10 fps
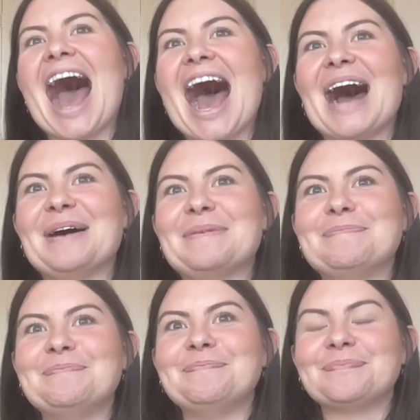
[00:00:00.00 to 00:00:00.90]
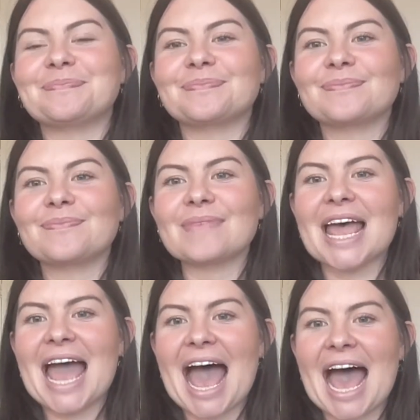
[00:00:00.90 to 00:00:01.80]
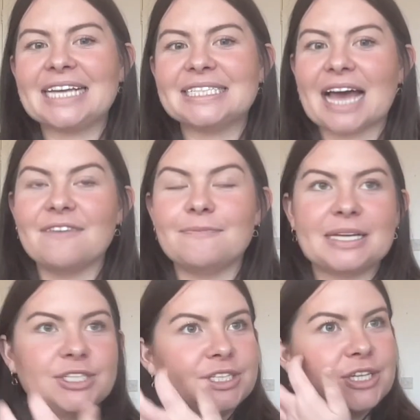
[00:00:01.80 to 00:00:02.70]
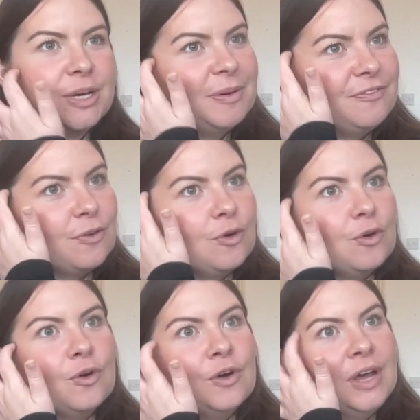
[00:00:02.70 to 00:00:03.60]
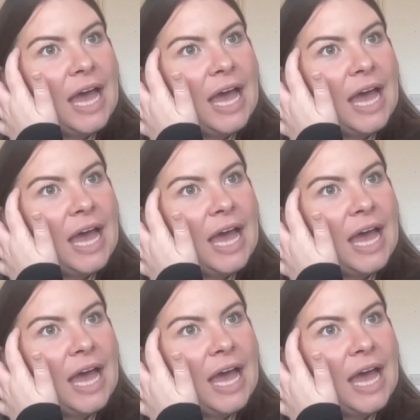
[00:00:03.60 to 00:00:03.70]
Um, and I've mentioned her before,